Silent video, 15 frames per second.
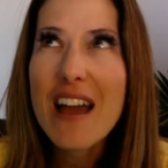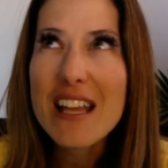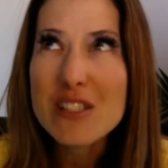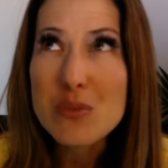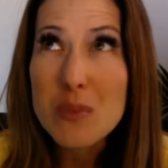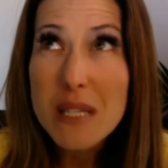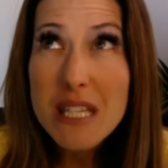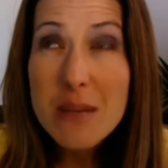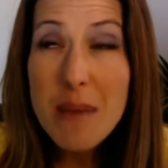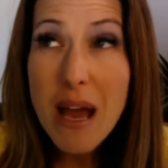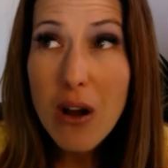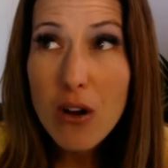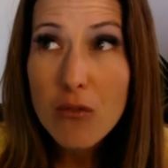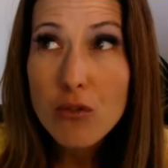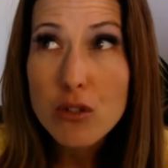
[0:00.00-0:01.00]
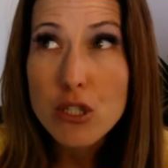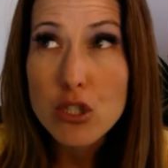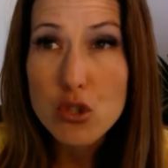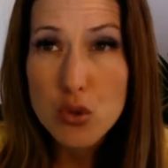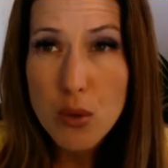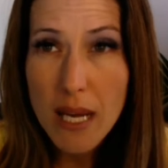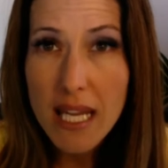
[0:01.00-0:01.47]
It's really powerful to
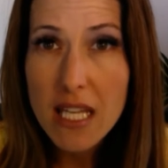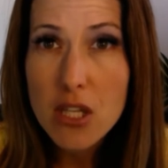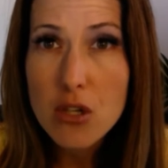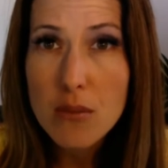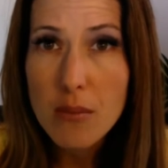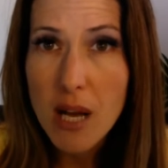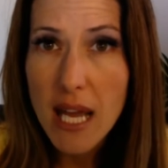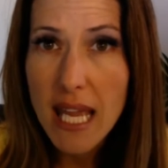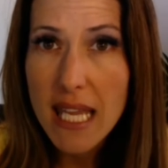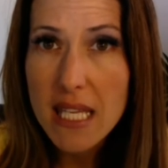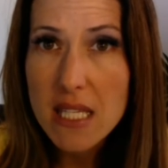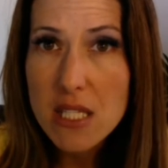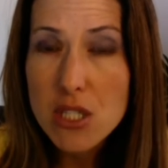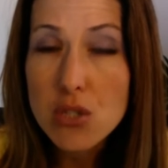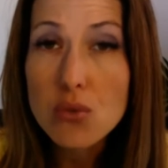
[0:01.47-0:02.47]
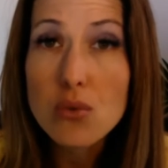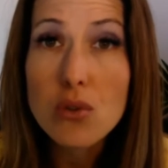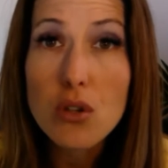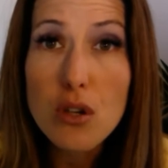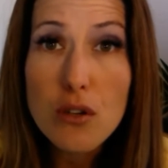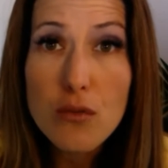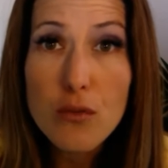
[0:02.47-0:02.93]
train your mind to
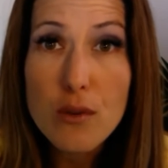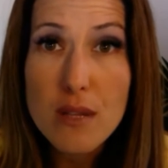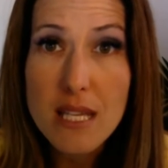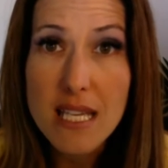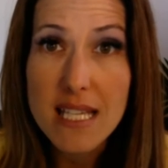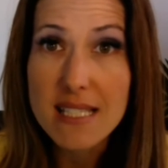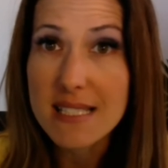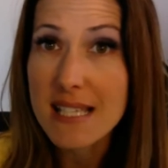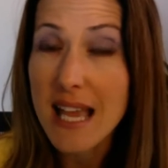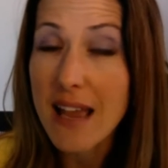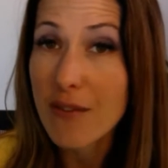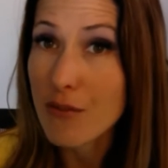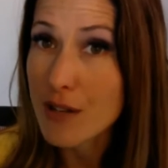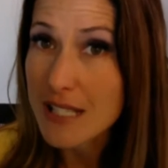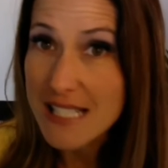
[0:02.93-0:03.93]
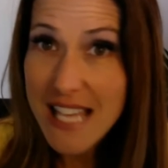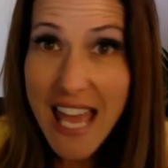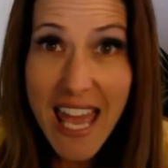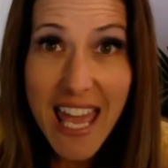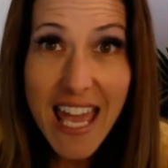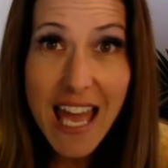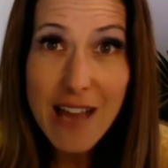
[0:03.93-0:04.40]
look for these every
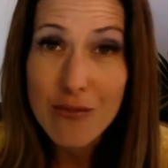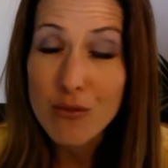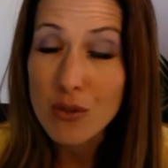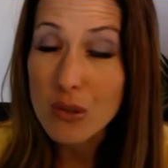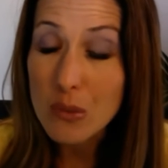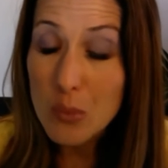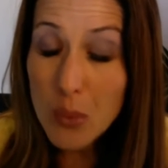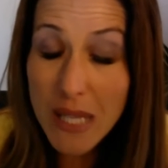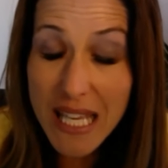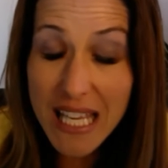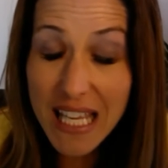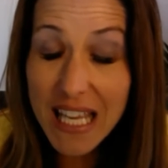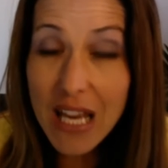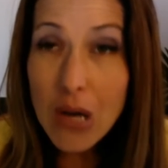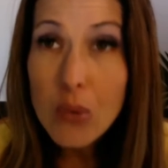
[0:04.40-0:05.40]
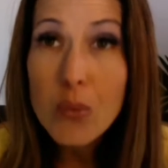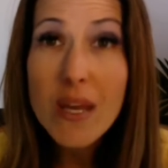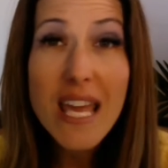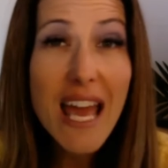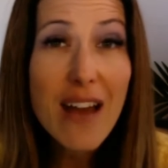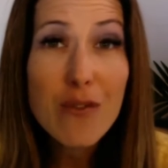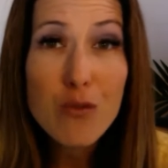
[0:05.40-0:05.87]
day, every week.
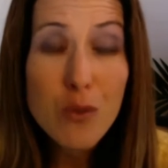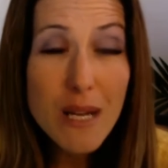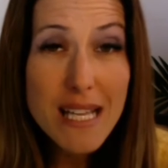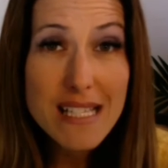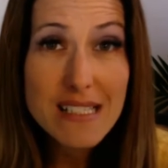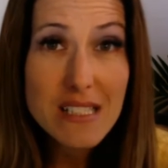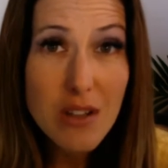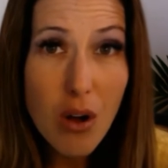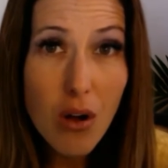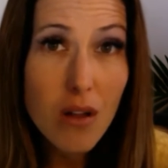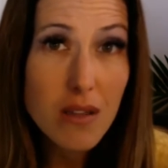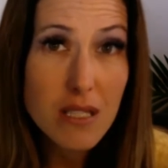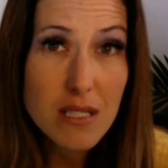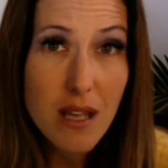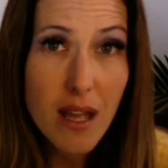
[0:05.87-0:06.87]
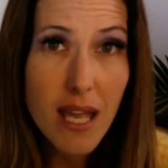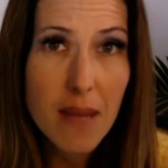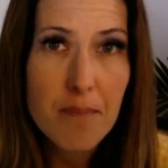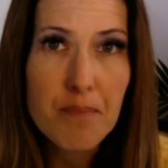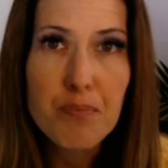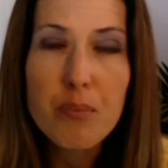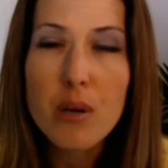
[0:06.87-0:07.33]
We have wins all the
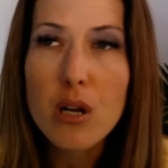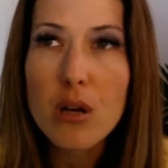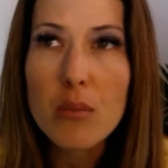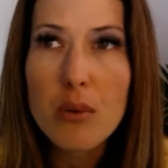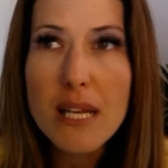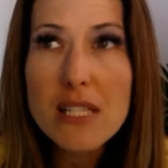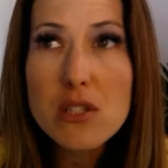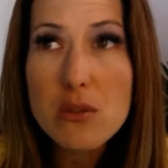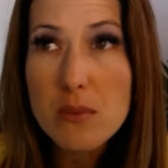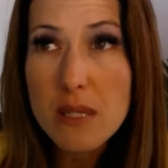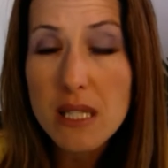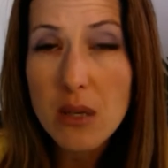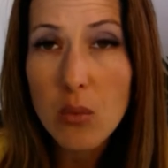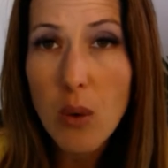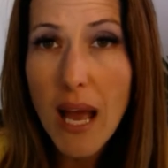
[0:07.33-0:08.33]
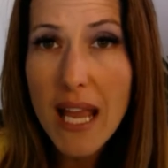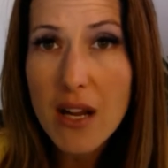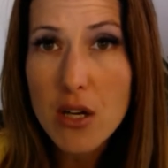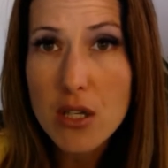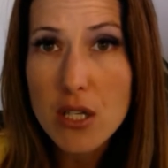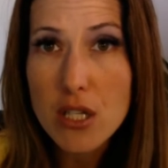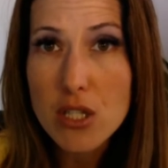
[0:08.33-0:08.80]
time, but our brains are really
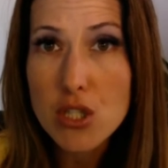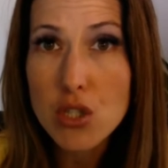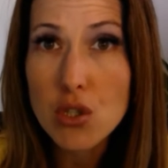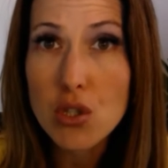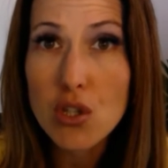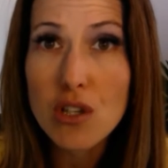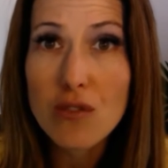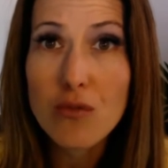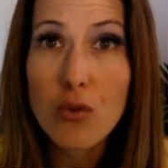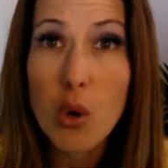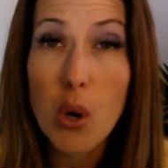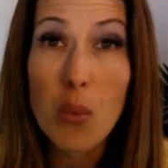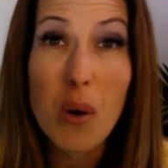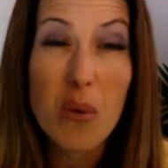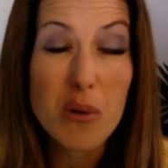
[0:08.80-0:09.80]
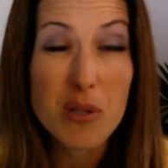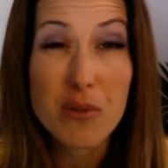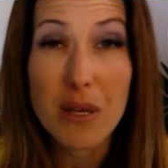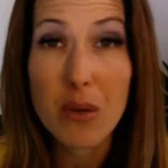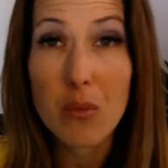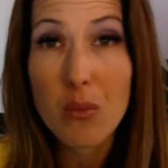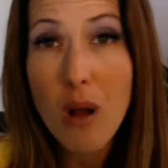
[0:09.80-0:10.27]
wired to look for what we're
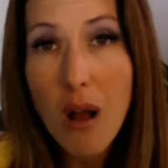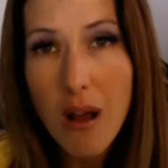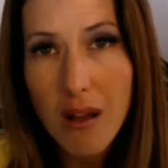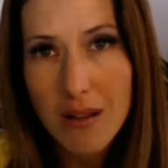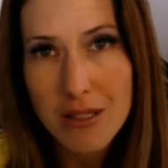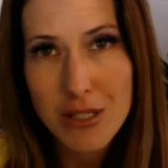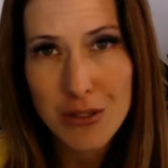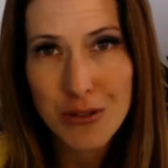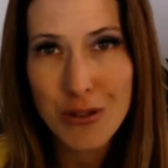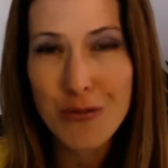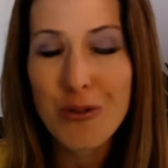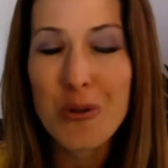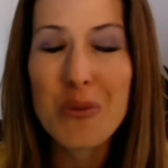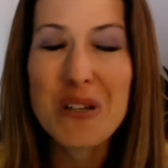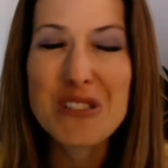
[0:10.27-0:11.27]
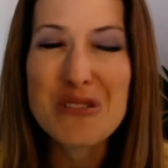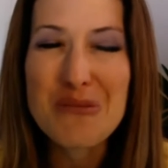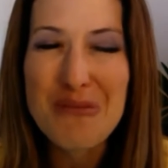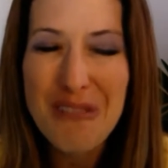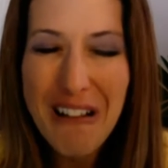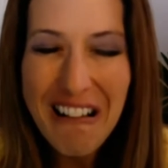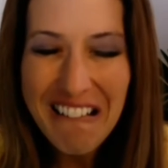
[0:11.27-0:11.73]
doing wrong, to look for what's
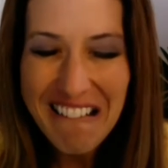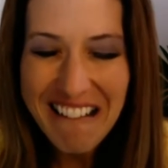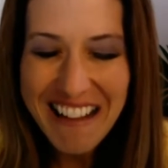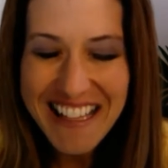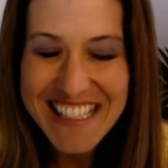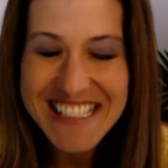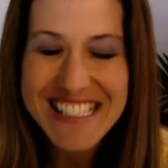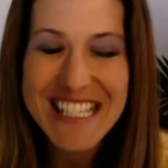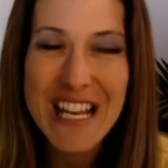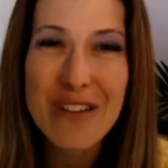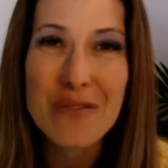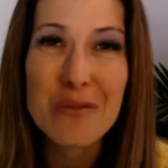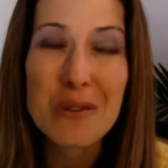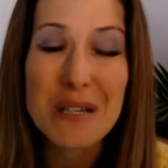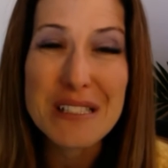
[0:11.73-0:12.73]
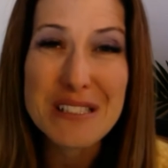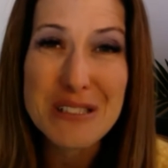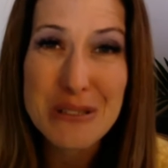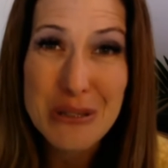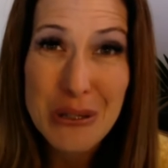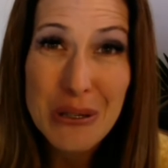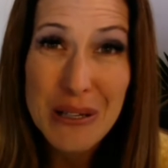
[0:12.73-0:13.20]
wrong instead of
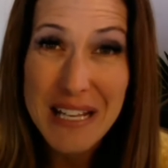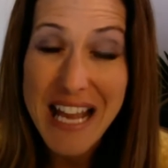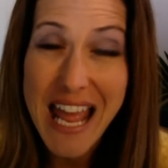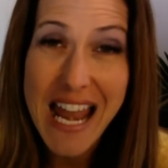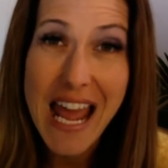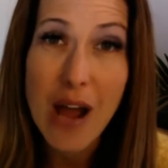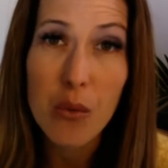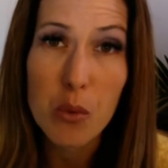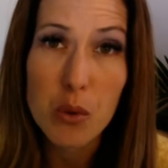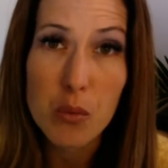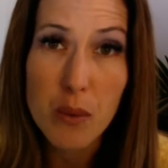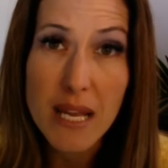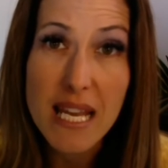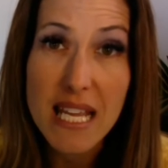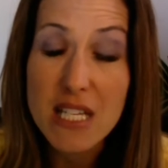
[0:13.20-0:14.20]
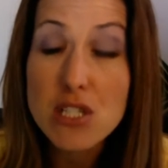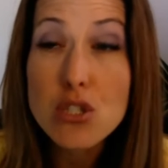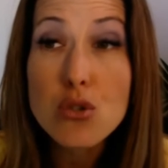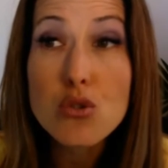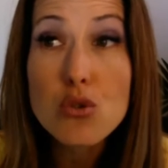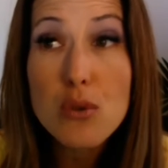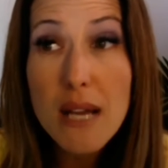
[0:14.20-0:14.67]
what's good and how we're winning.
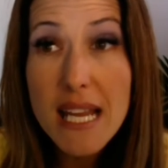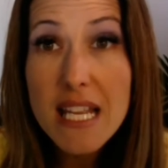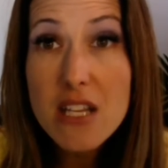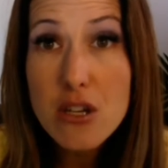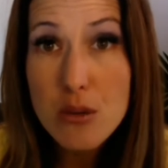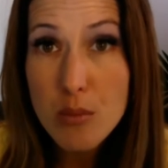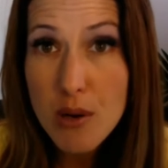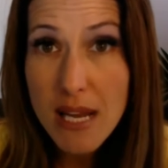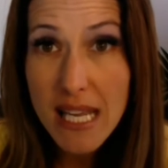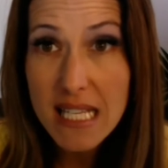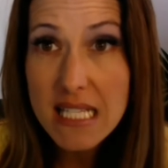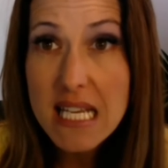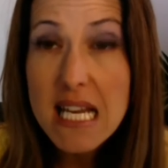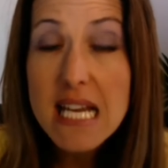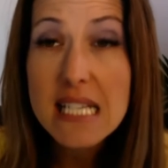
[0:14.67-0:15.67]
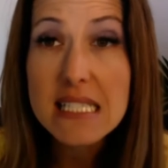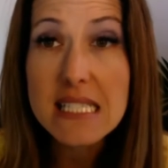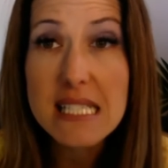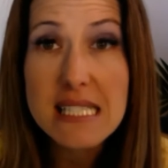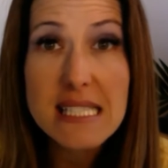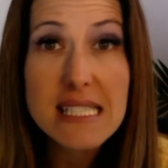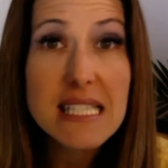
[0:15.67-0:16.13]
So train your brain
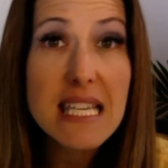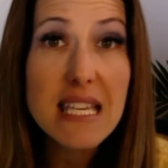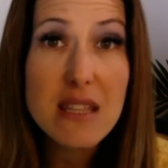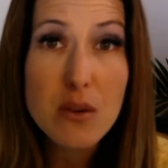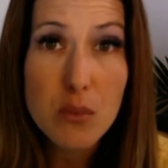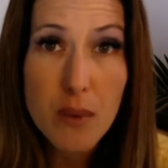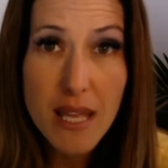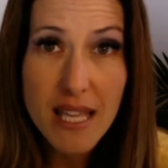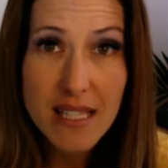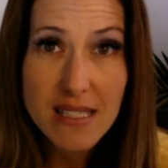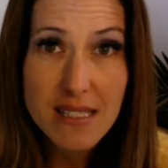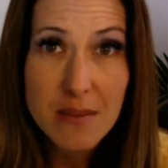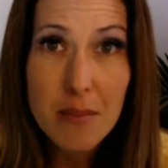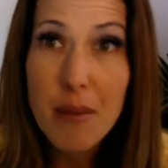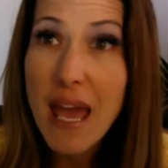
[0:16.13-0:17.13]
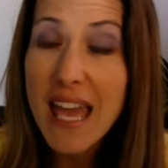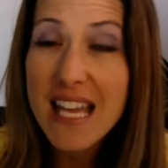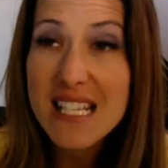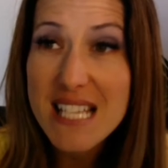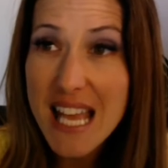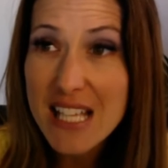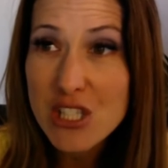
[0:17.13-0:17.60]
to see the wins, pay
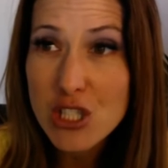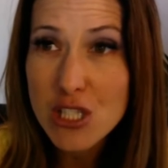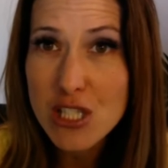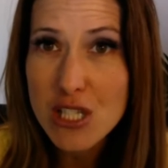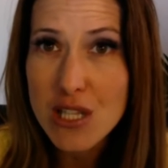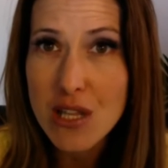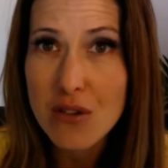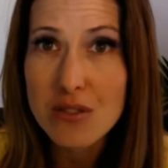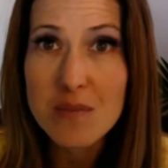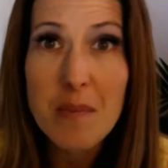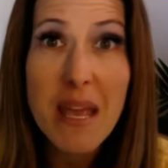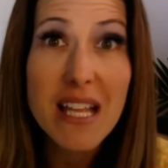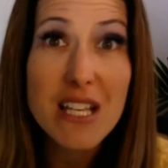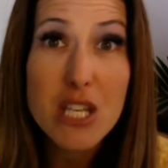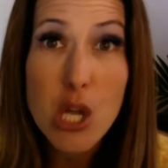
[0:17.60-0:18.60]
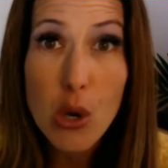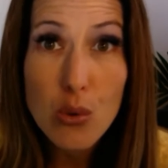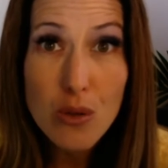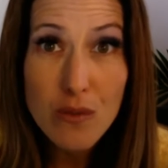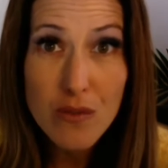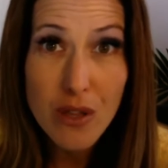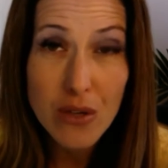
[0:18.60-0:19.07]
attention to those, make
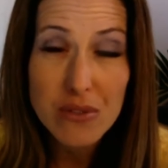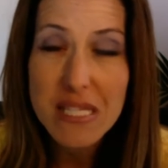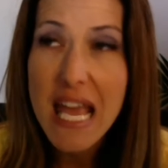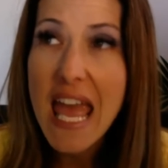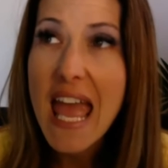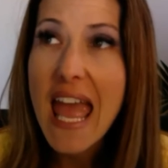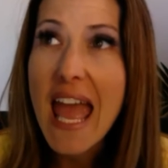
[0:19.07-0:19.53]
note of those.